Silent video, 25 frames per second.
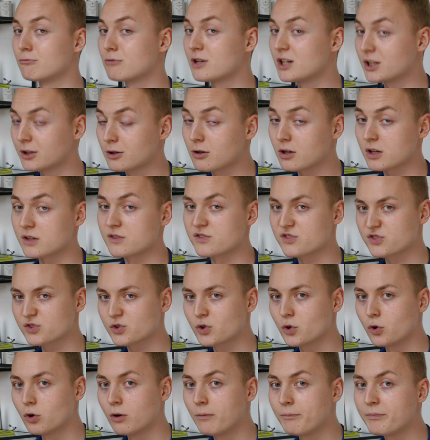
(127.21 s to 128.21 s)
really good in
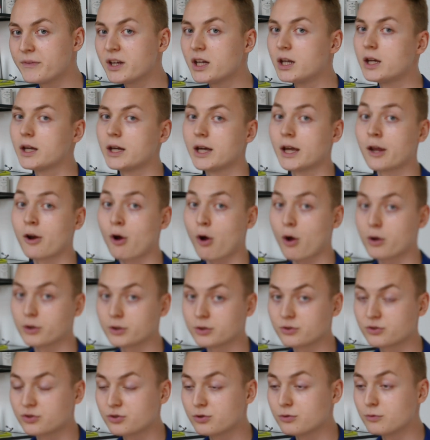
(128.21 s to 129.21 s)
school in
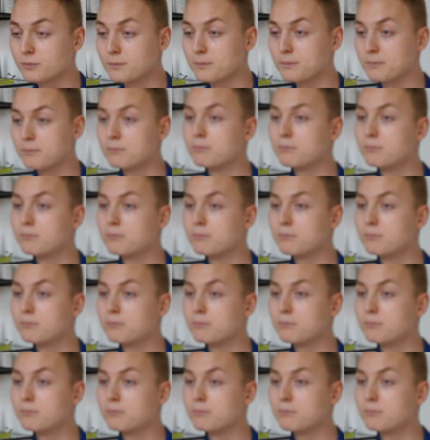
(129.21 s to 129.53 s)
order to